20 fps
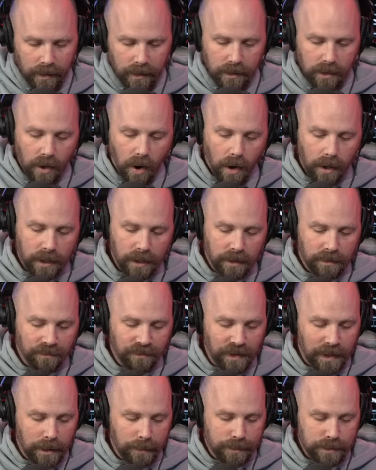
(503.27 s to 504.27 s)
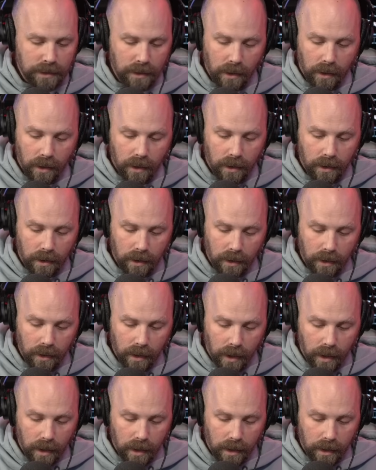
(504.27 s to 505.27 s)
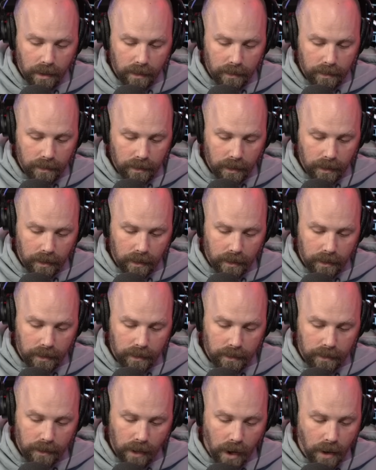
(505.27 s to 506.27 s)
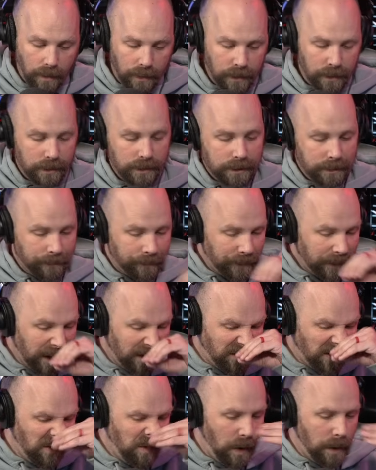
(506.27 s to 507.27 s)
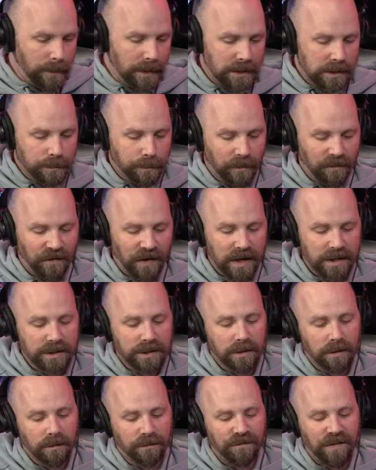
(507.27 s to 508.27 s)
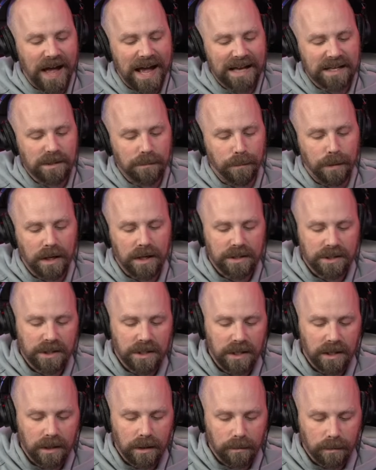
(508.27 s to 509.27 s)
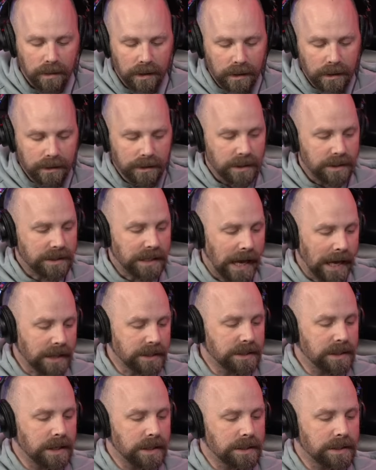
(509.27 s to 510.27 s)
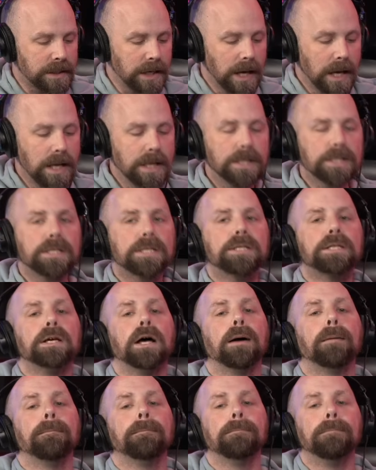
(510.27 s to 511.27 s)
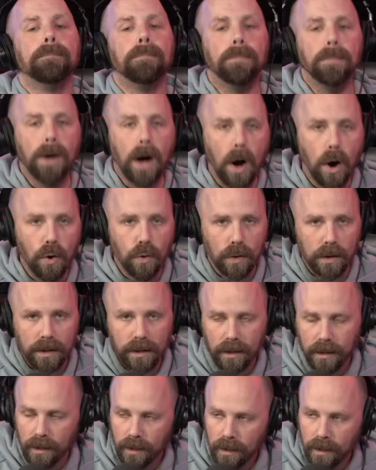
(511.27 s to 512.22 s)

Cargill and Phillips are owners of a women's professional fast pitch team, the Texas Smoke.